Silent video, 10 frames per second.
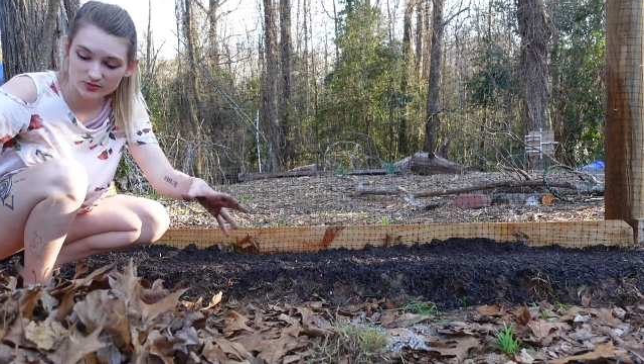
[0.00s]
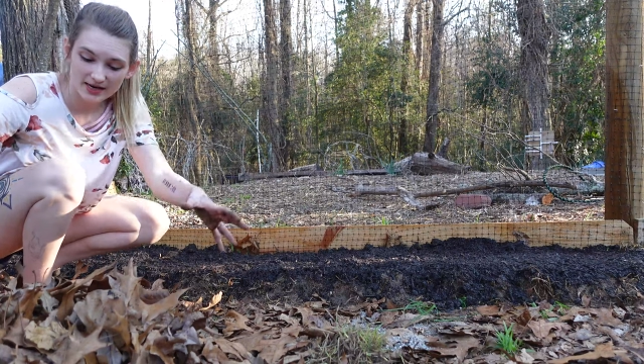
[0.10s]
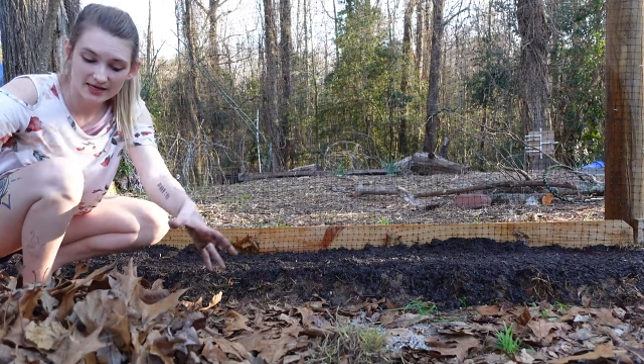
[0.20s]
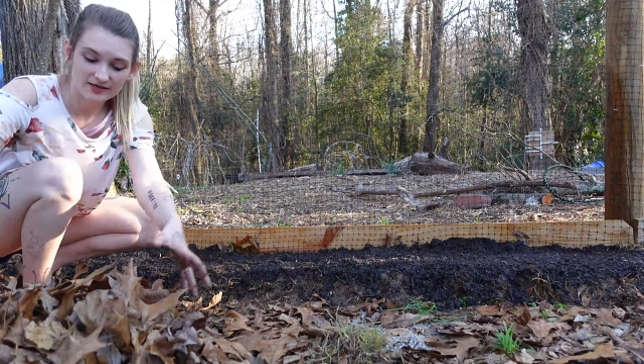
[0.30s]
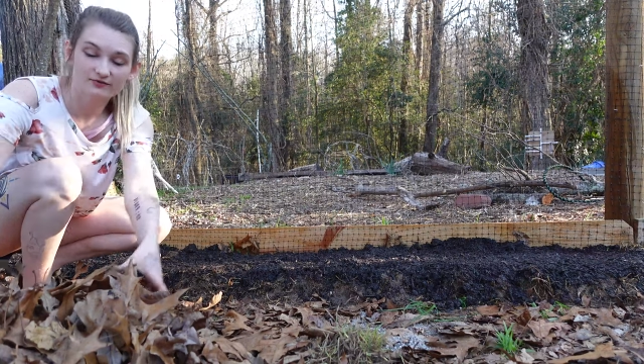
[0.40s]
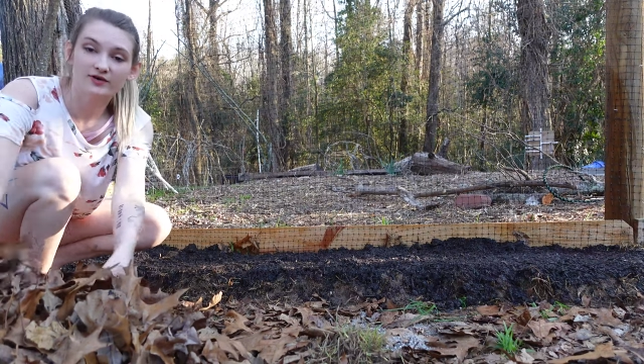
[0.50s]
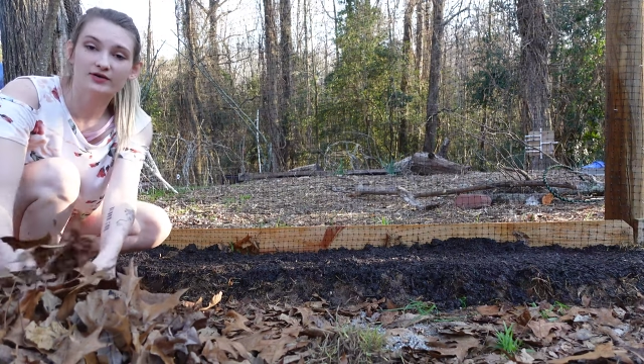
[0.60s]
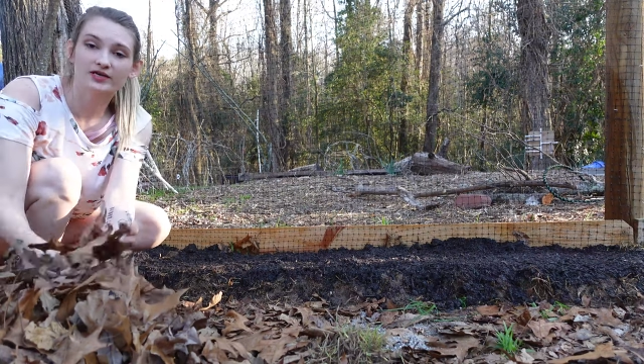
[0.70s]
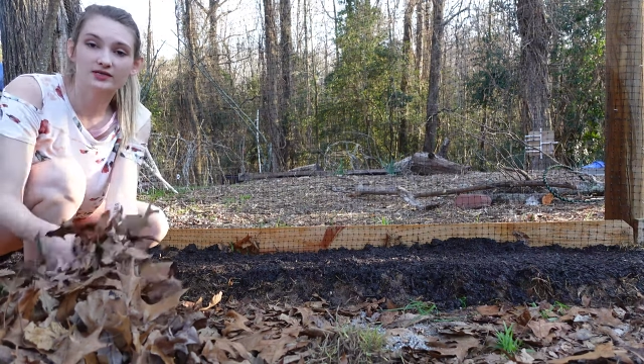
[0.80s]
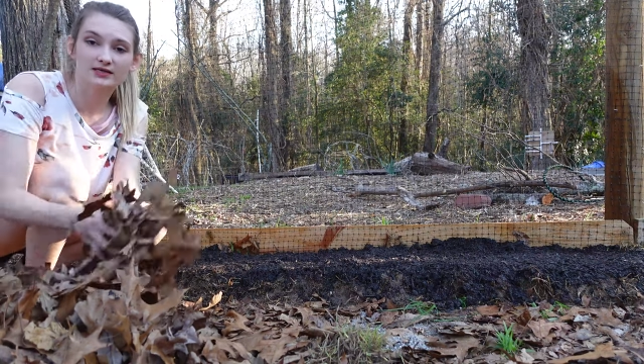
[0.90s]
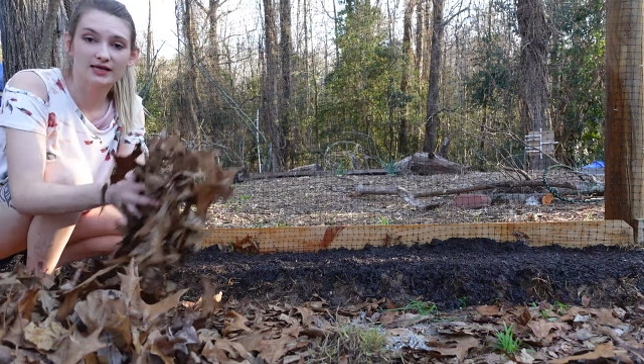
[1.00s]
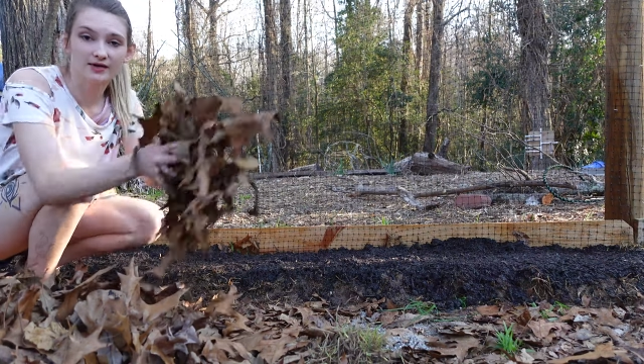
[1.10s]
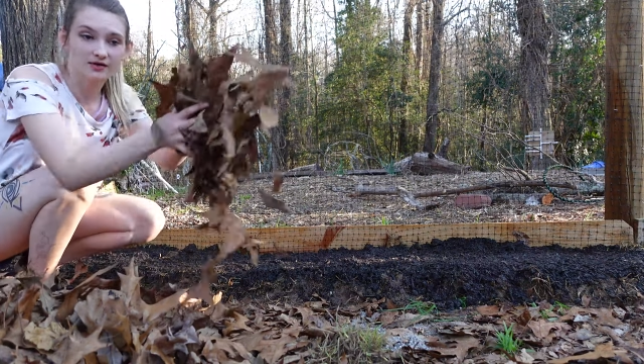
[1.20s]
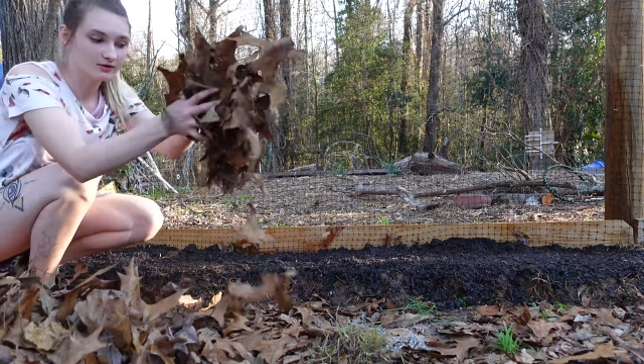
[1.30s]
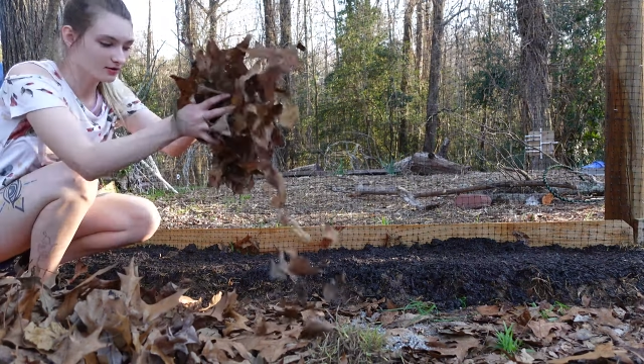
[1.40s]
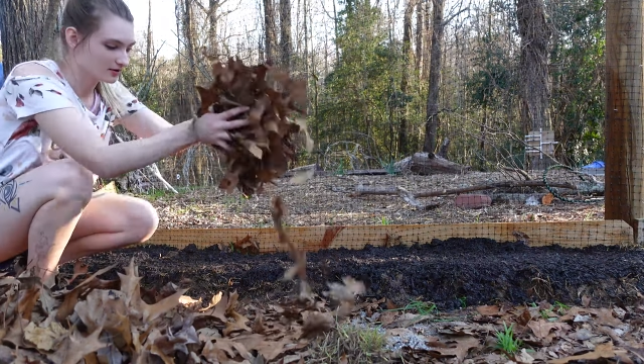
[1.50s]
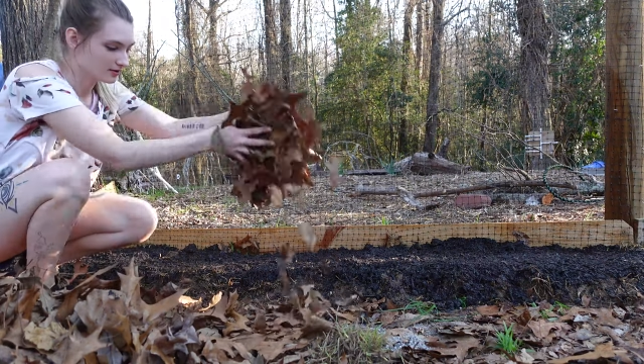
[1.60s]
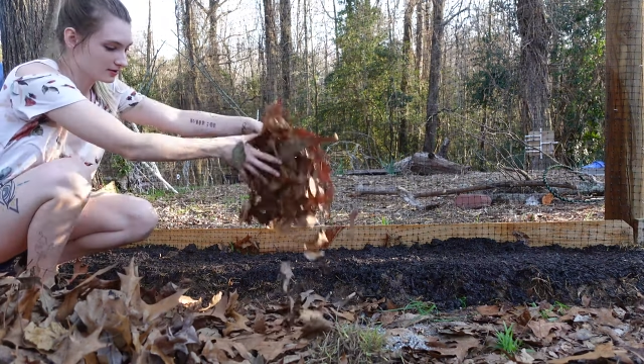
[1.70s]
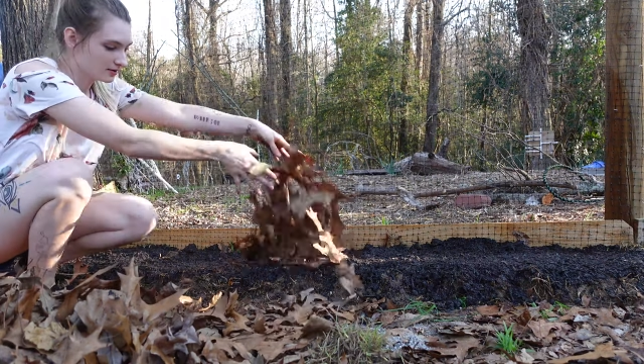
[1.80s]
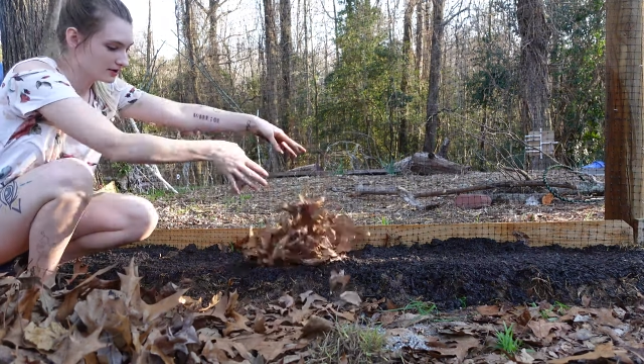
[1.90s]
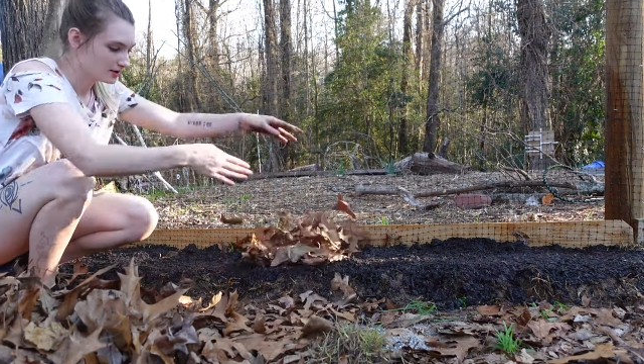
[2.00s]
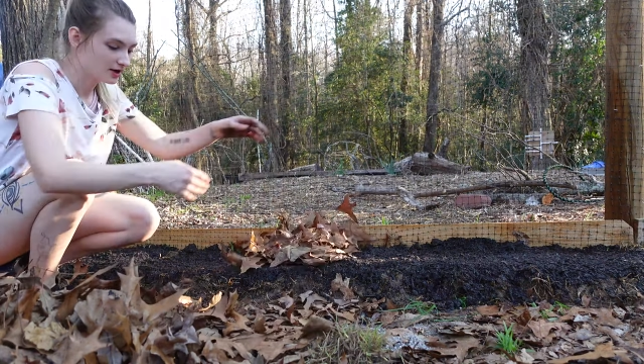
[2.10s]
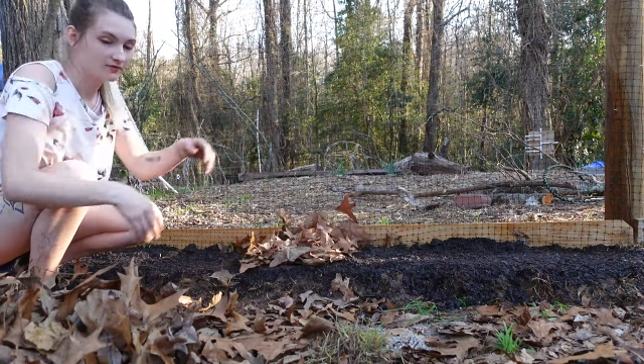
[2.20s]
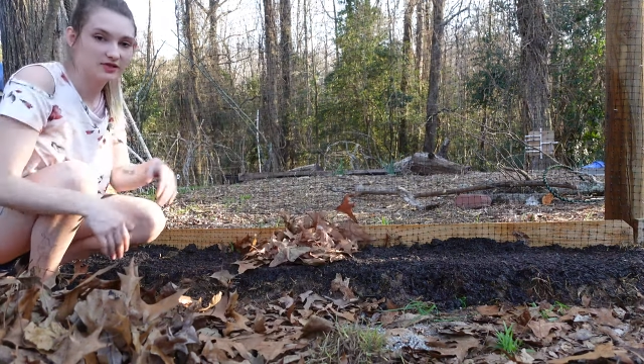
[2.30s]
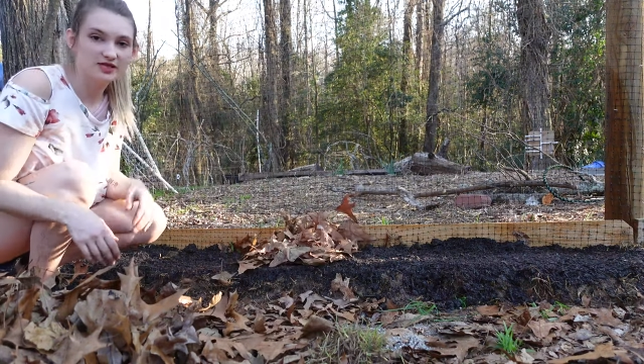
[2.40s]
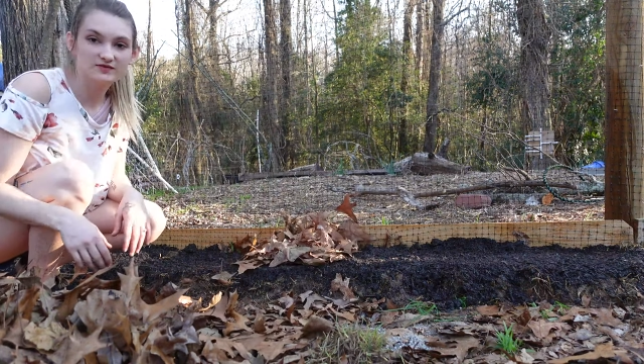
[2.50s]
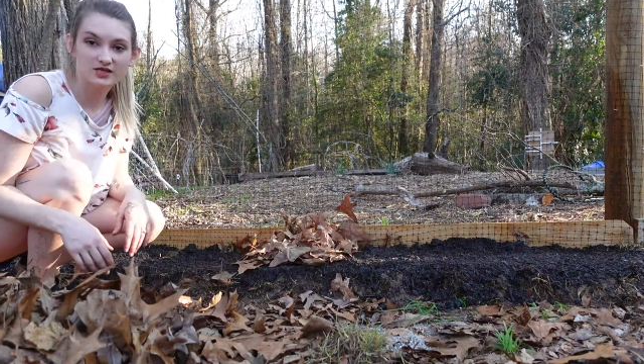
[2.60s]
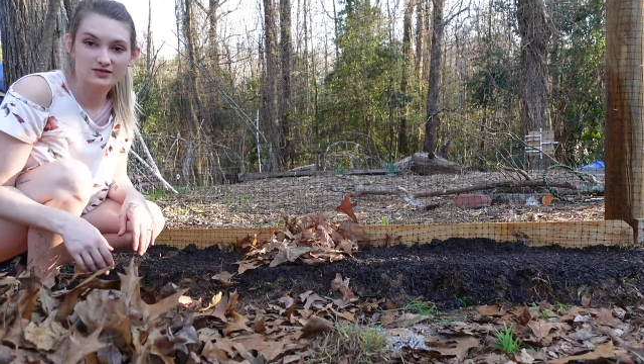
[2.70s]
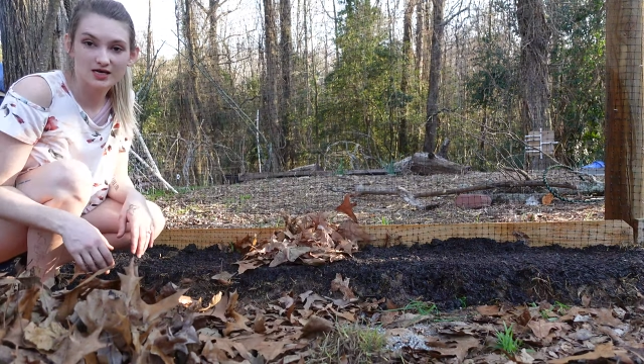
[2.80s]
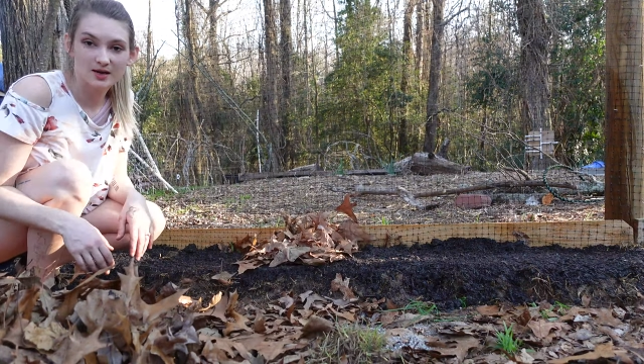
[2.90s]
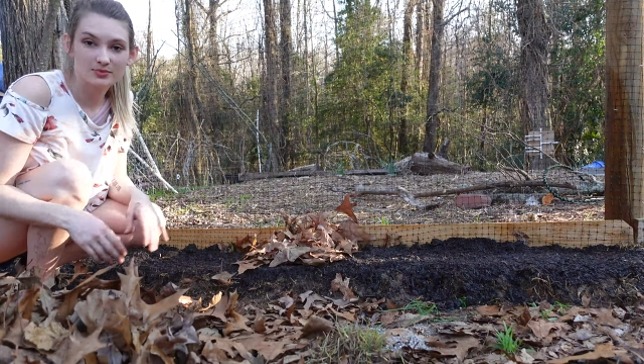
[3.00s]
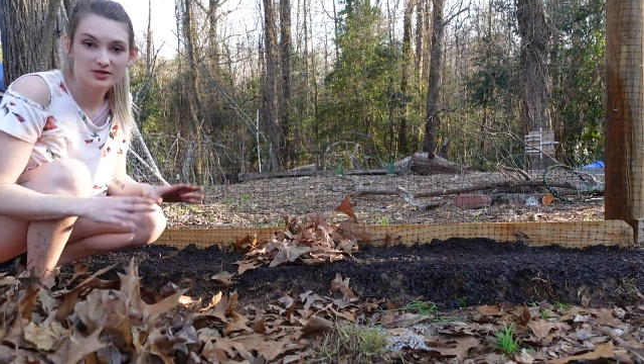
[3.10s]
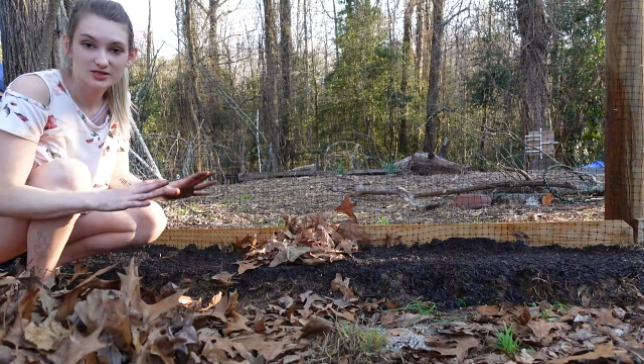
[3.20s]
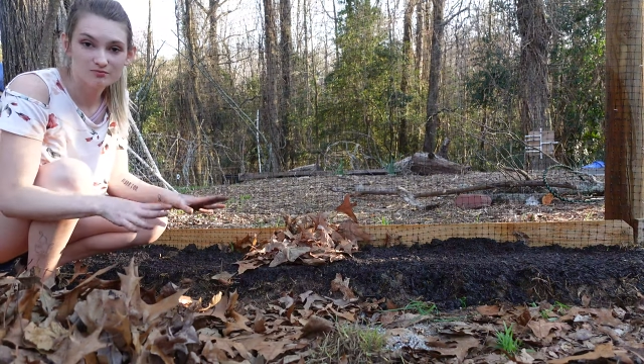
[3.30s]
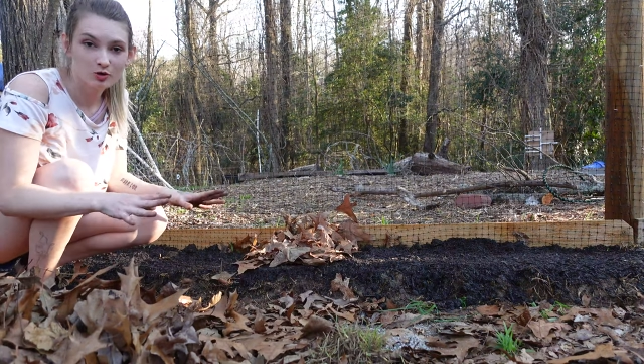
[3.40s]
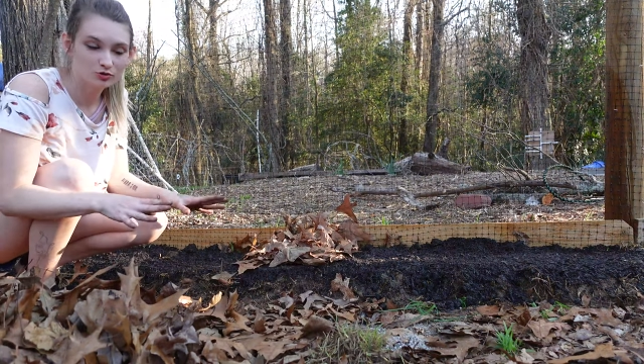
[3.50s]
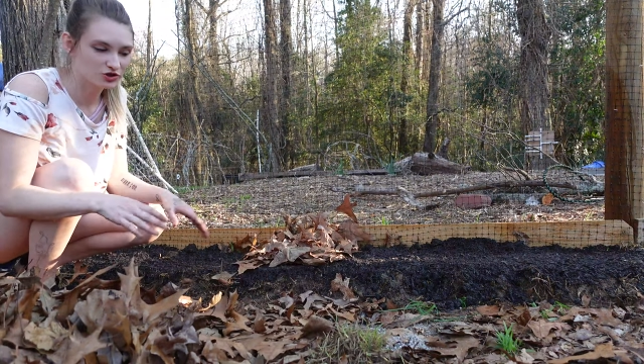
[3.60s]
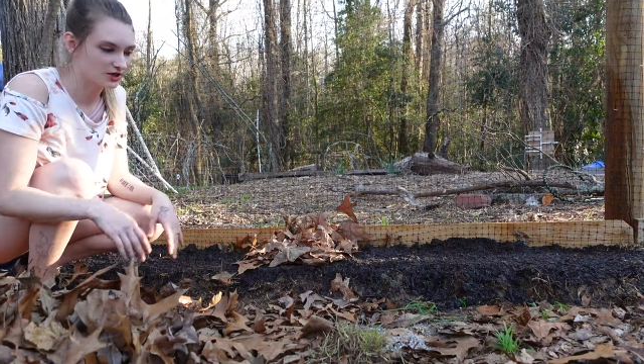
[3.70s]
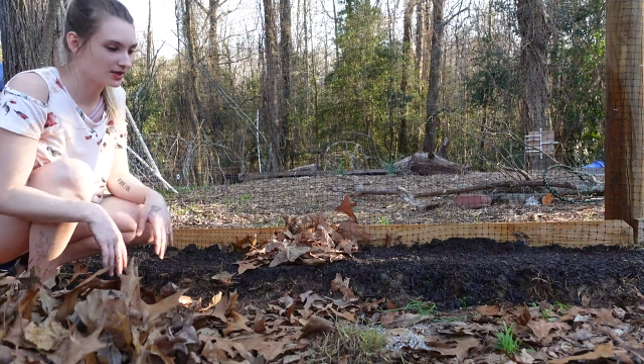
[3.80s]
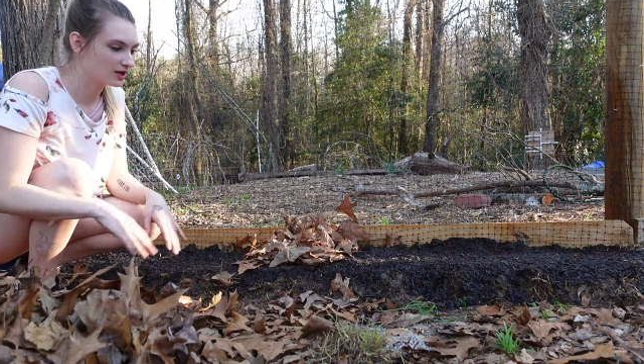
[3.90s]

to add a very good layer of leaves on top to mulch it.